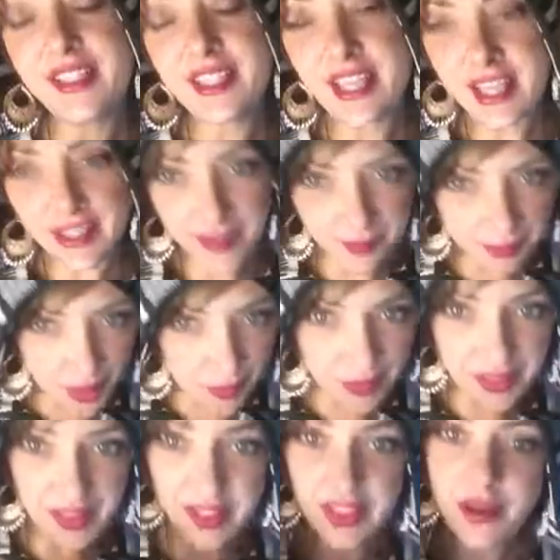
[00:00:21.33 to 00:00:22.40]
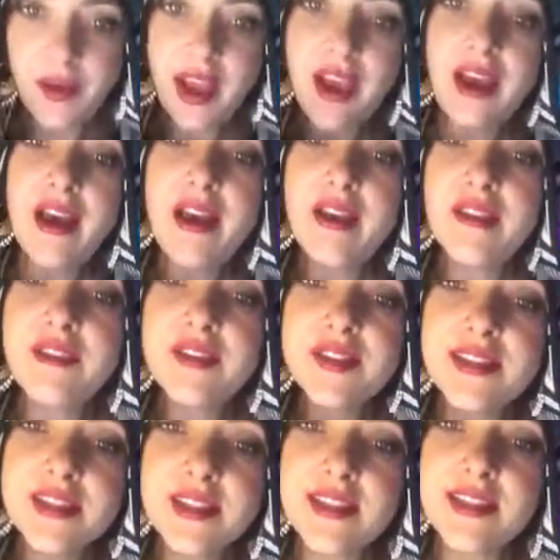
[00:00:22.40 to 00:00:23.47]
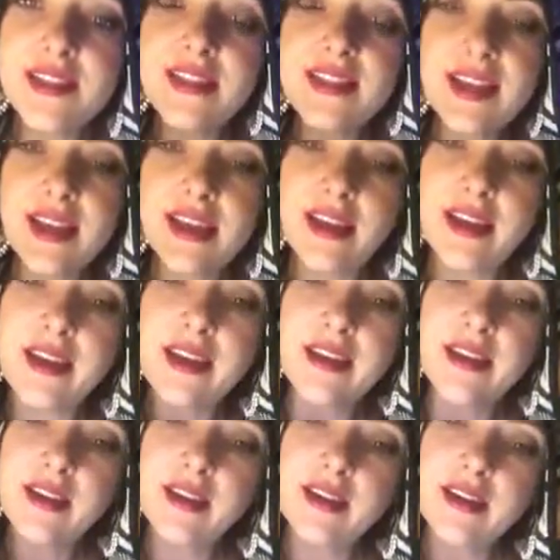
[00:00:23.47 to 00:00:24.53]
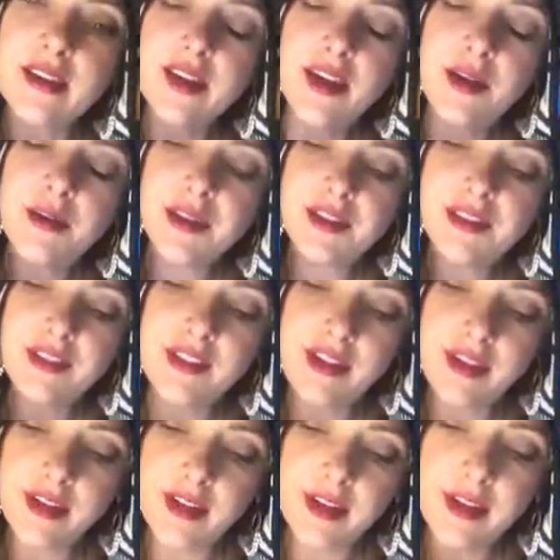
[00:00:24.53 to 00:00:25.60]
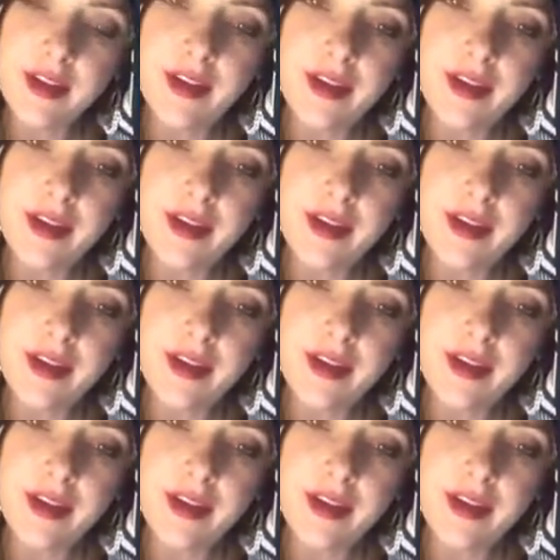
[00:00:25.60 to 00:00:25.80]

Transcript: take the moment that you have, seize the day, I want to say.